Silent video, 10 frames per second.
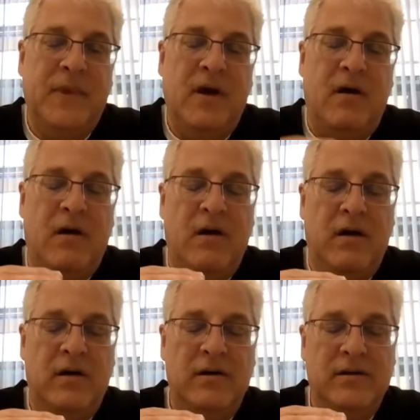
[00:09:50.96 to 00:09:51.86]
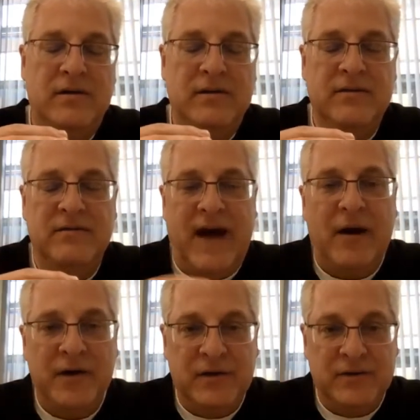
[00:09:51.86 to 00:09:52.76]
are
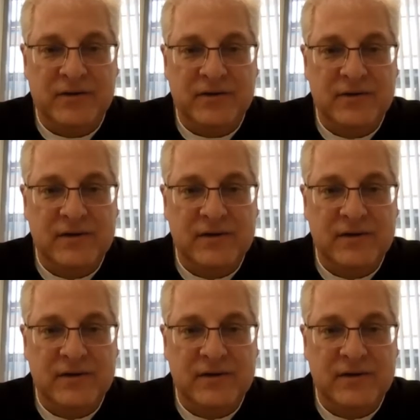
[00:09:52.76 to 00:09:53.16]
values.